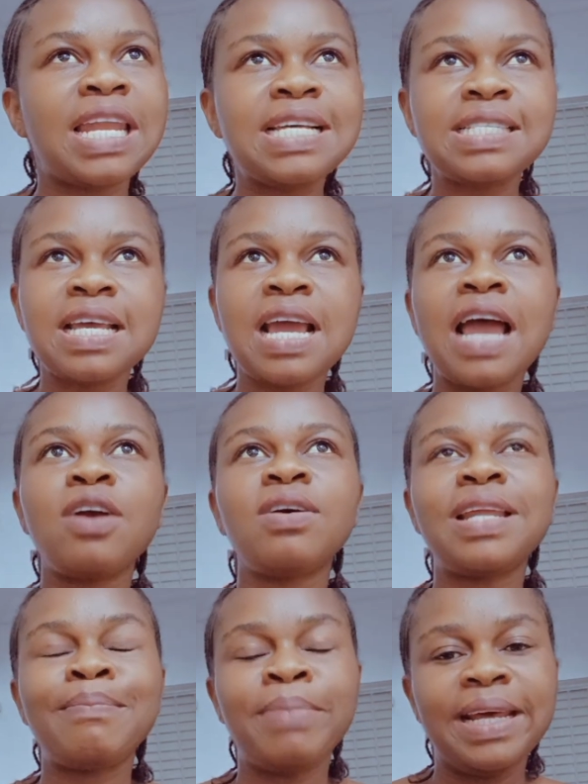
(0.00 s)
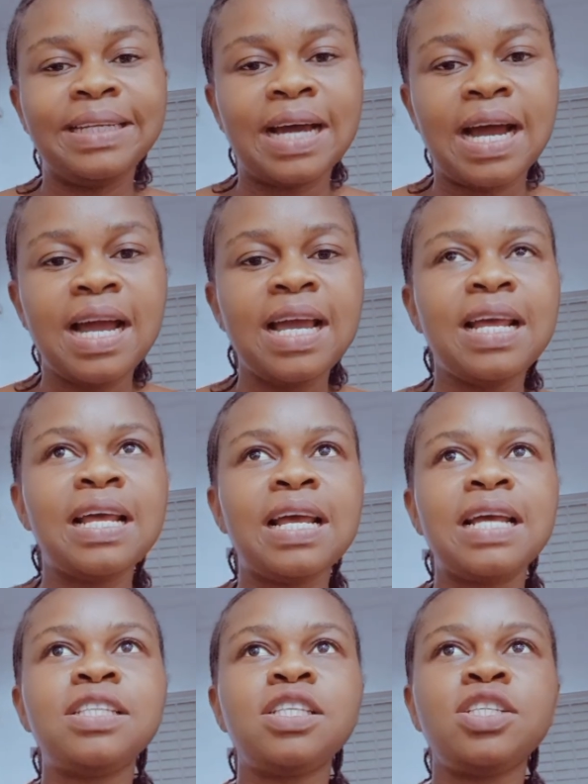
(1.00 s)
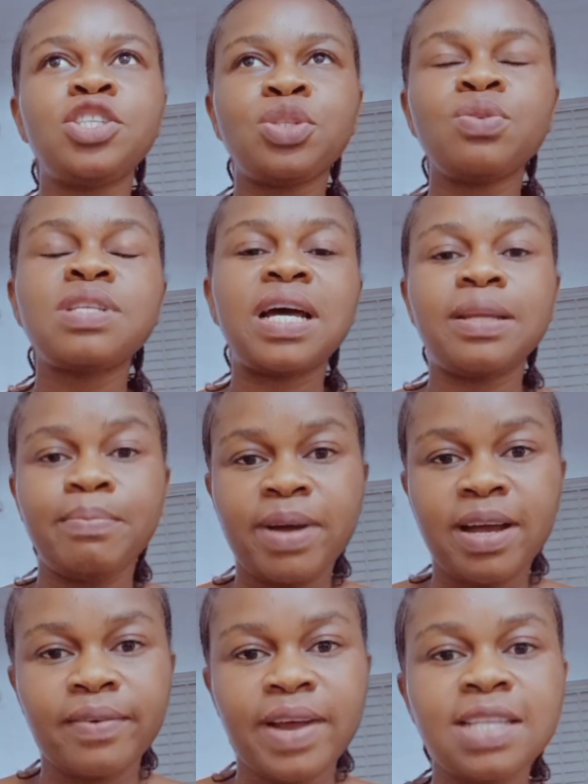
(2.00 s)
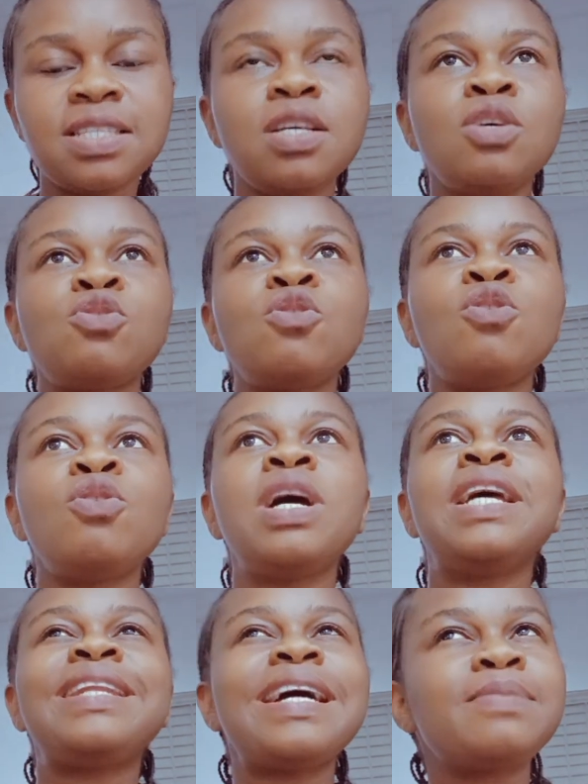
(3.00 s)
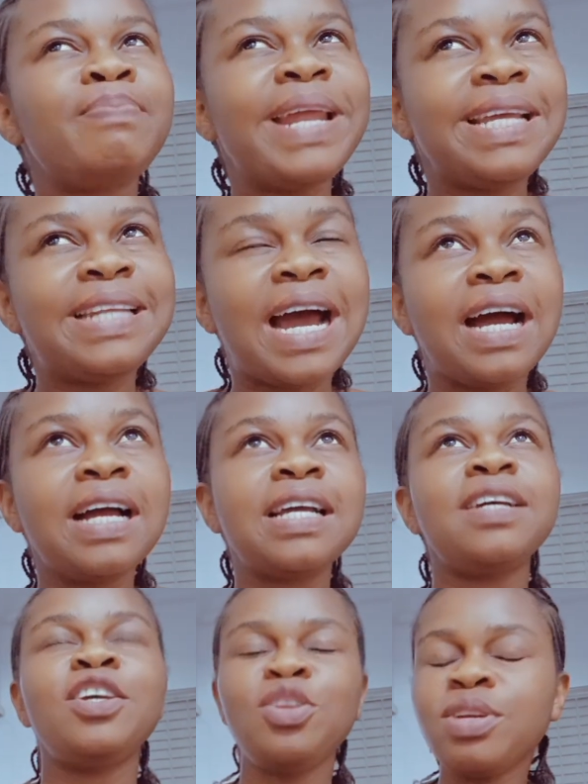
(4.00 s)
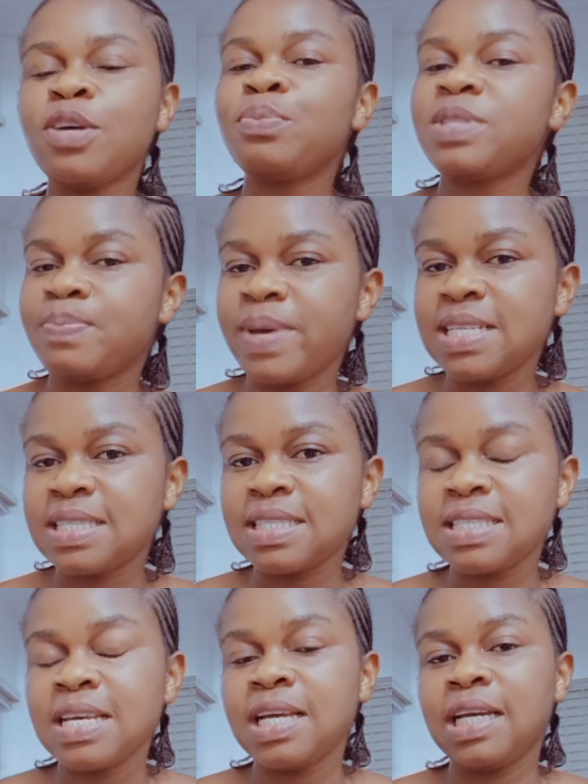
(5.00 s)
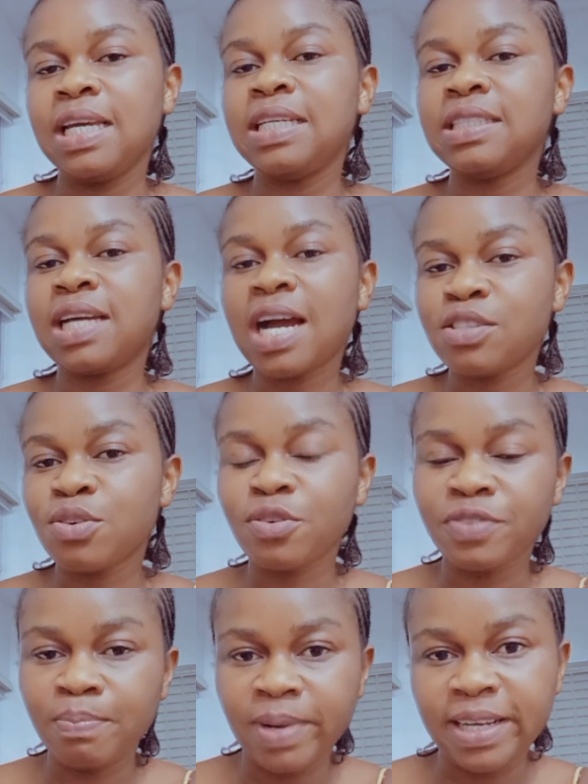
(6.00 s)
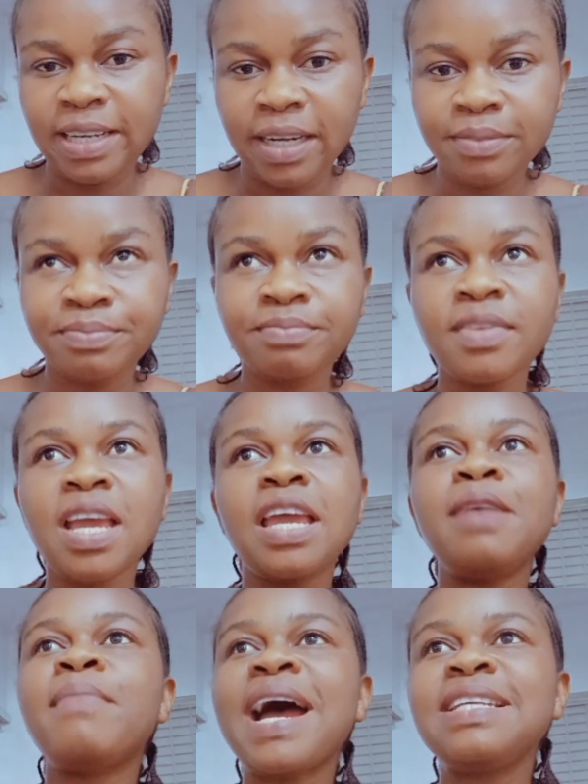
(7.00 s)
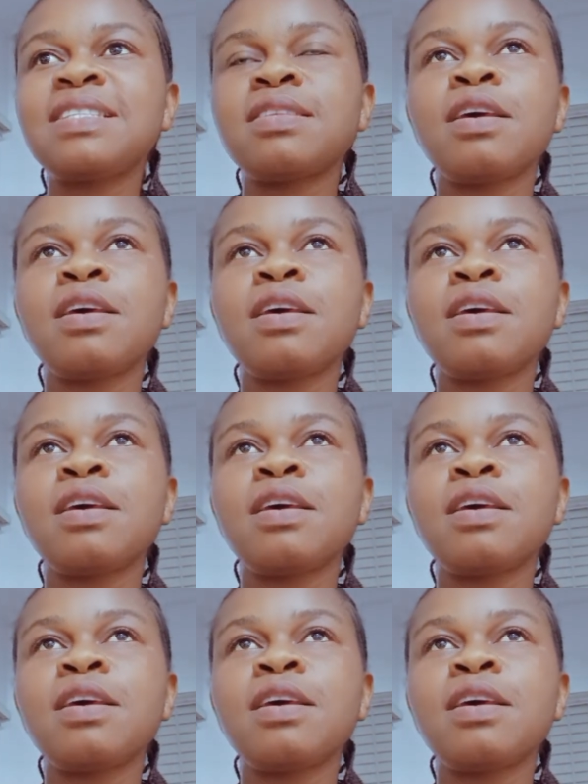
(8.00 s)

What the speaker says: now let's say I got that blender, the shoes and the bag, right? So that blender, there will be space in the carton of the blender. He might